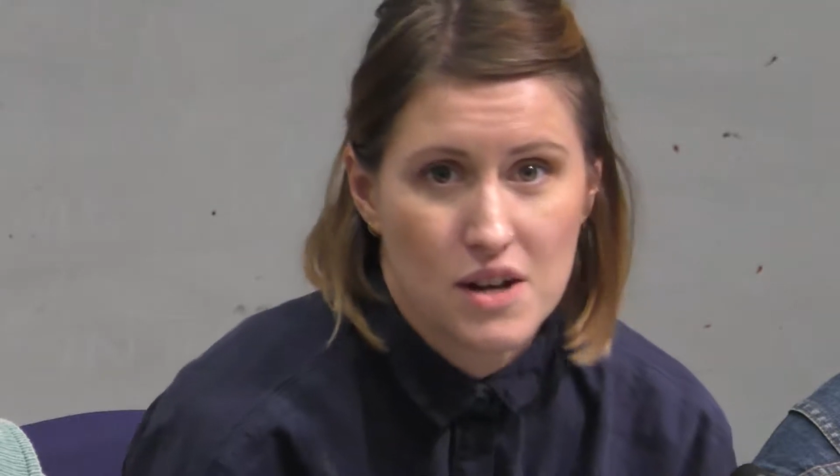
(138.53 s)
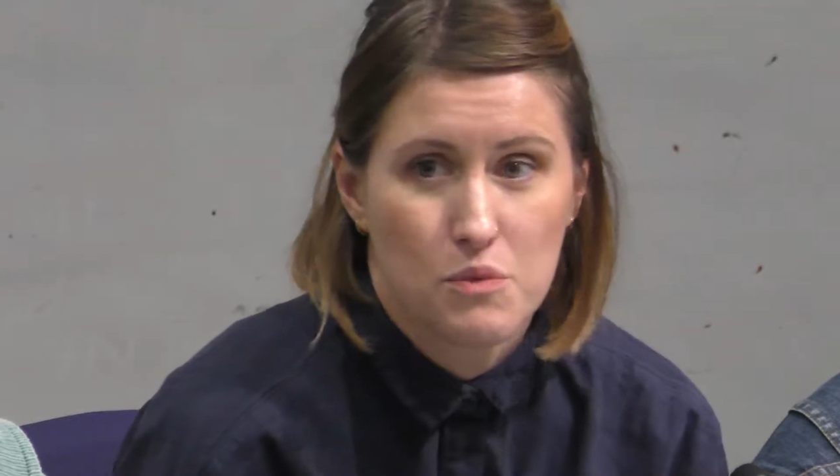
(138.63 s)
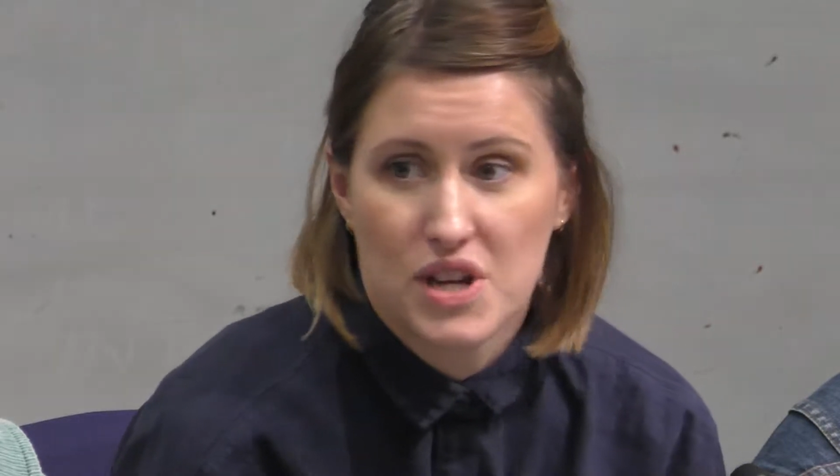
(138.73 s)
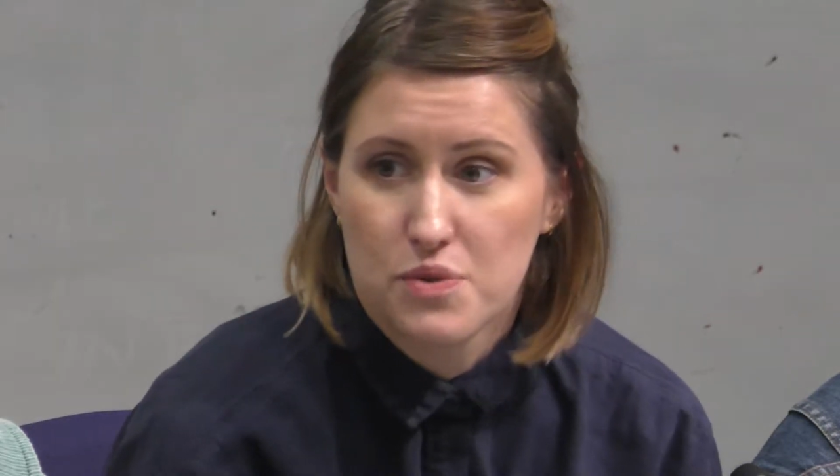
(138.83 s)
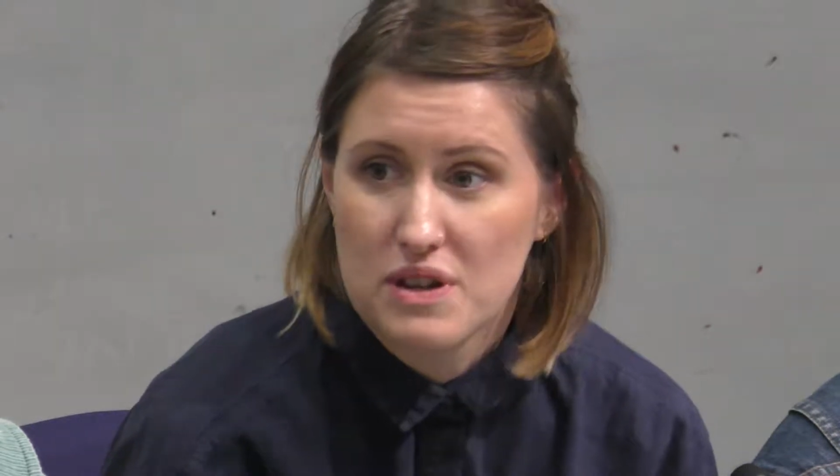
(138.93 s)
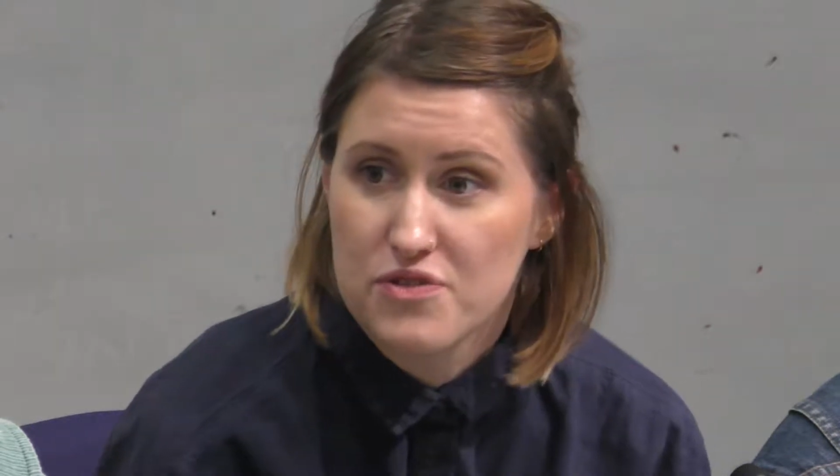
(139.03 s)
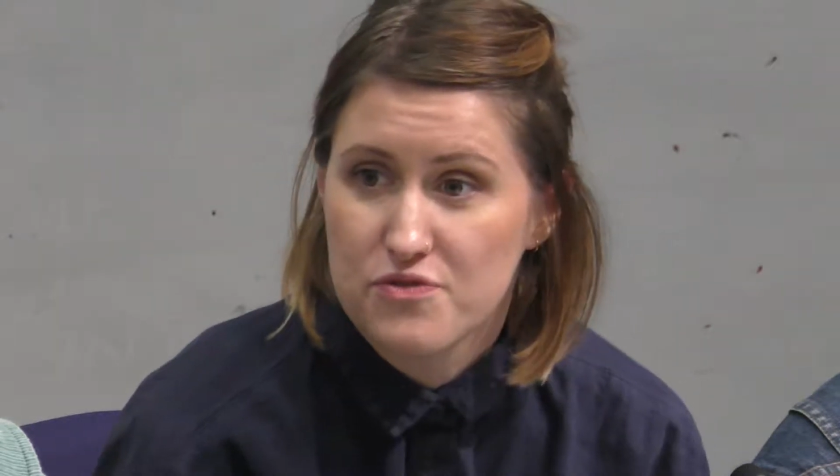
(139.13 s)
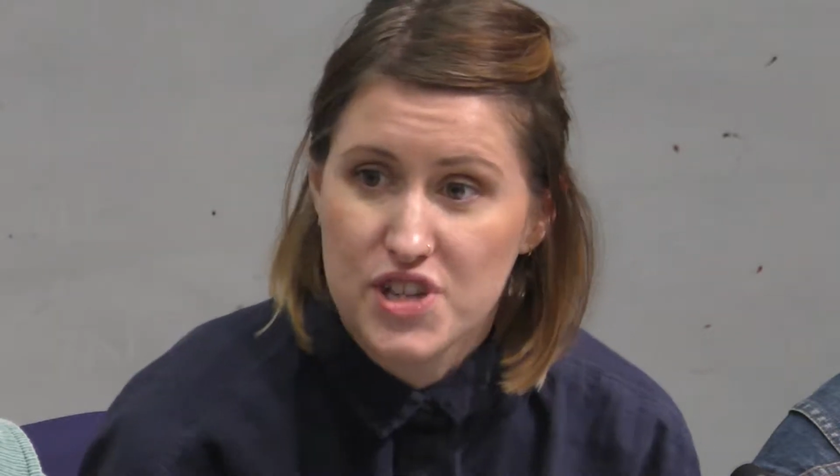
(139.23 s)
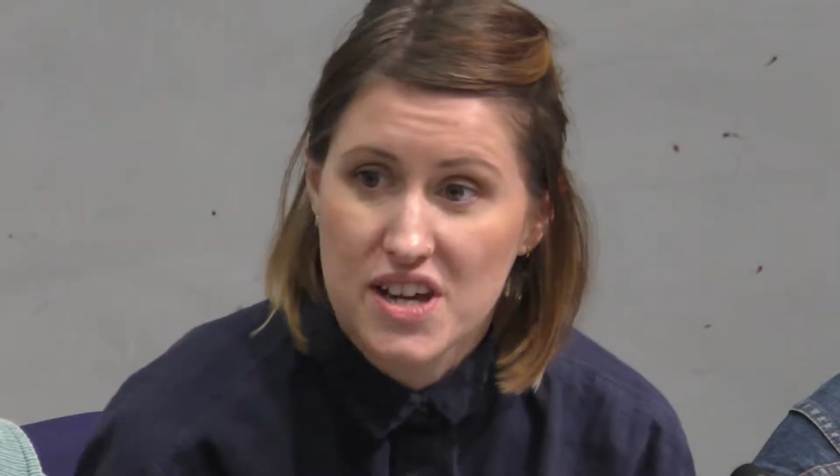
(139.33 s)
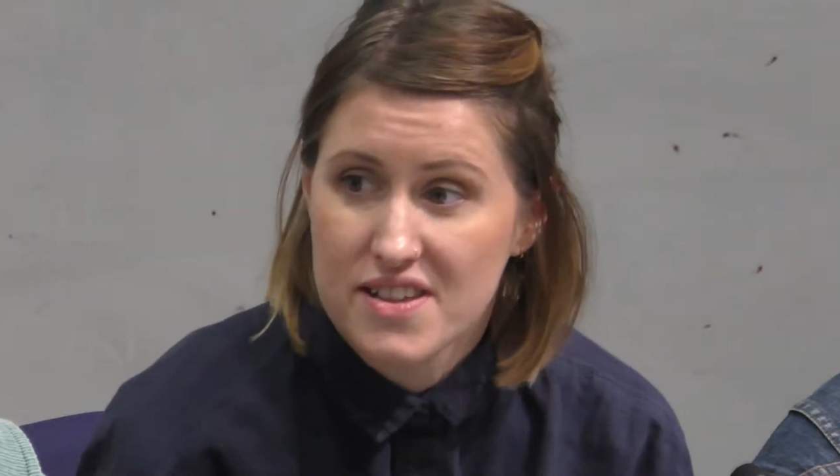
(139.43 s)
which we've
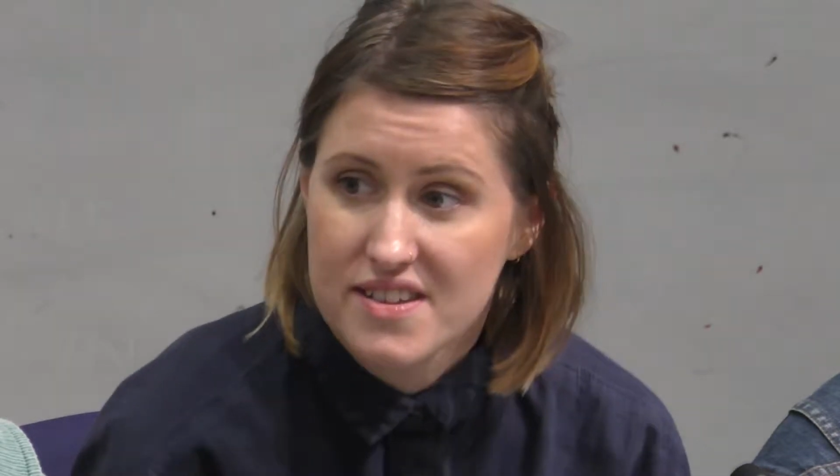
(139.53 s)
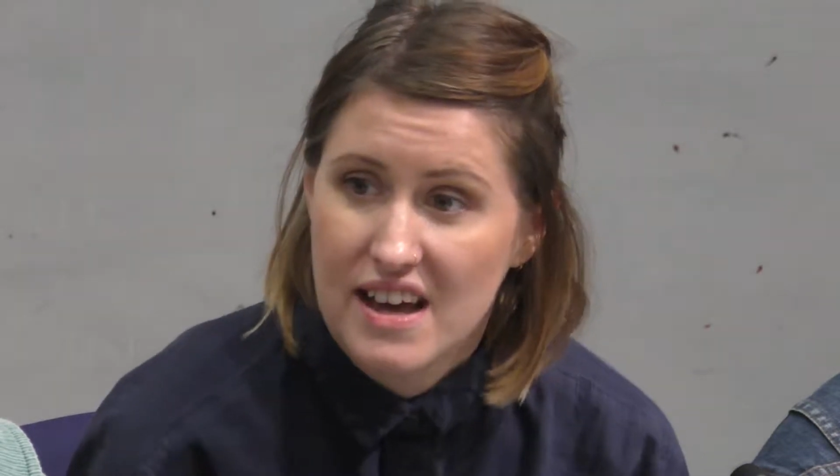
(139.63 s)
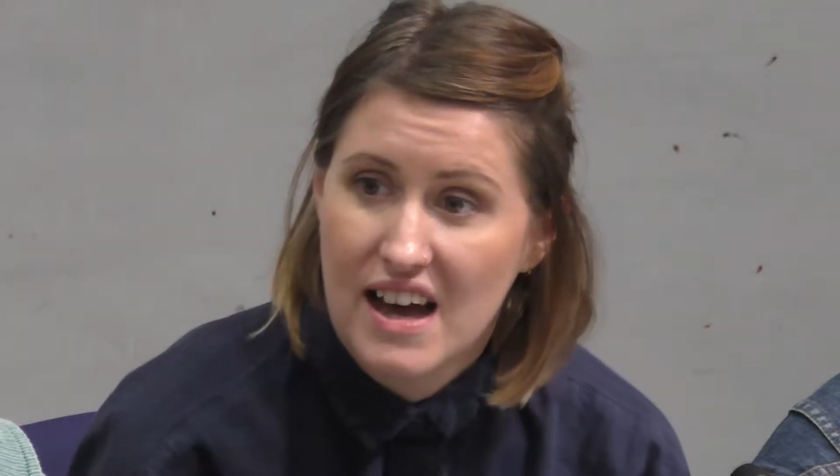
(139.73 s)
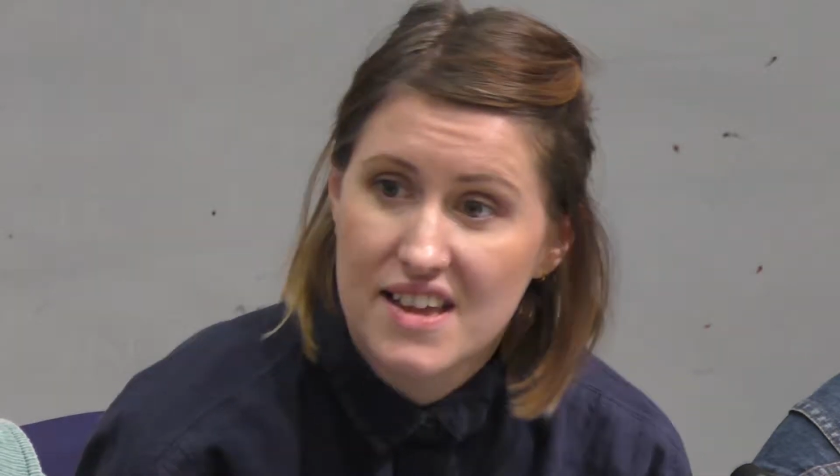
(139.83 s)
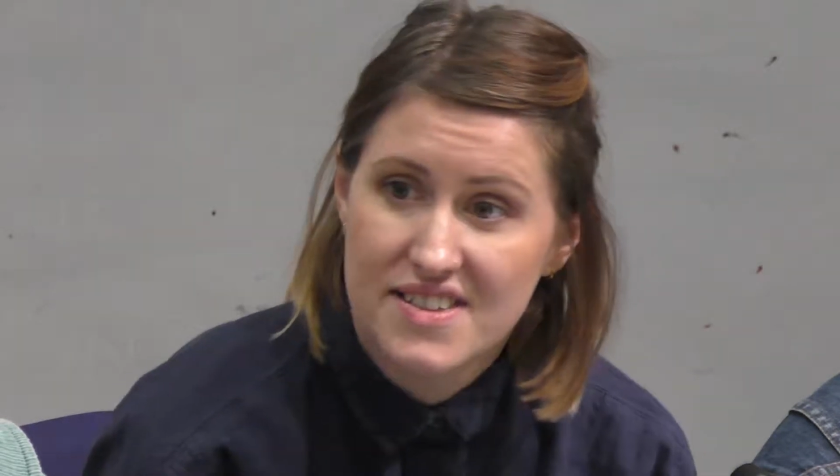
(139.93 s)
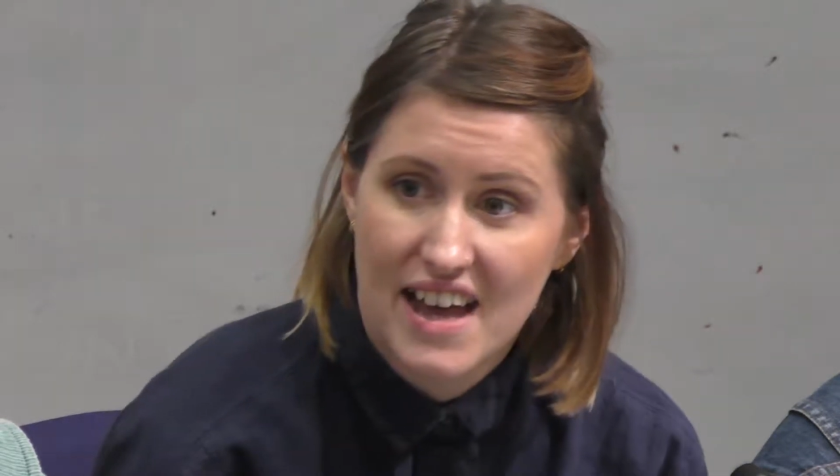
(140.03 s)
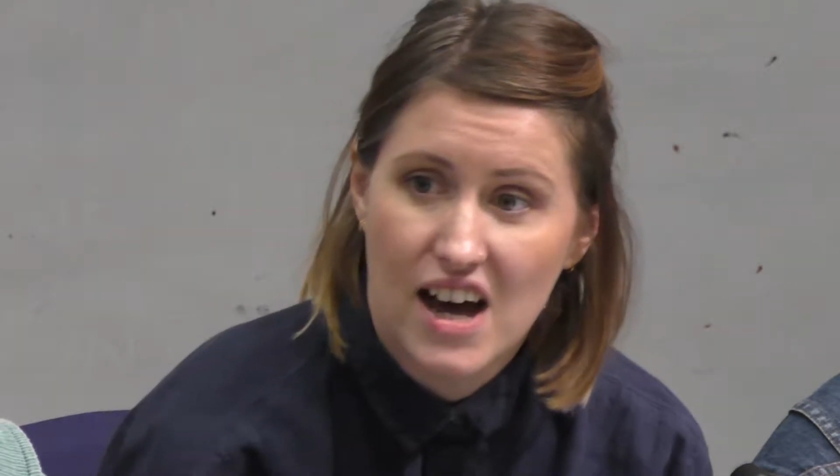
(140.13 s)
just set